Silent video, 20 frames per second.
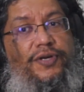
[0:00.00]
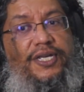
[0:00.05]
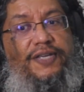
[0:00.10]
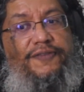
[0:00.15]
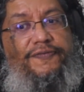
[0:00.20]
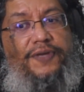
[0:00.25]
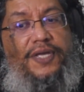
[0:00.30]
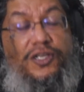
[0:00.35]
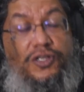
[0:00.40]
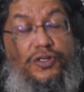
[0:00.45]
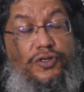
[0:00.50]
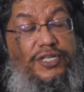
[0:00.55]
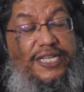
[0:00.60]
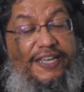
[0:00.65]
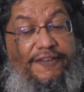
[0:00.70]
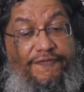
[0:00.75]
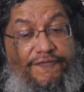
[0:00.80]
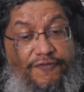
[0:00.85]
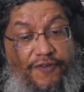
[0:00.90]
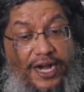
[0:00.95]
interesting
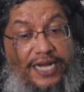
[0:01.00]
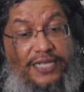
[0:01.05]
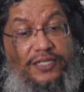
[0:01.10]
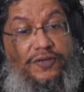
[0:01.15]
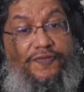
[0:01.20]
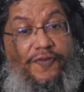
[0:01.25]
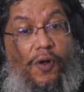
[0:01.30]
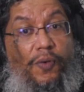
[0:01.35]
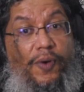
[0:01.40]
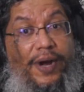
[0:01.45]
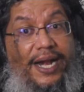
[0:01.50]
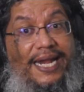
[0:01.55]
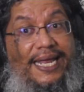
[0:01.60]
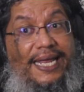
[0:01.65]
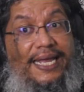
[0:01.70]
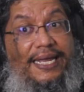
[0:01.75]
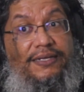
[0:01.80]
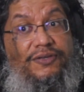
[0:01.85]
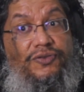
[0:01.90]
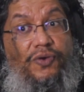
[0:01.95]
friends who've already
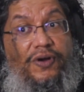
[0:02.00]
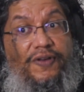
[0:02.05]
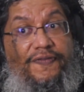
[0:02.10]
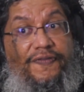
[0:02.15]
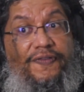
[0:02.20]
sort of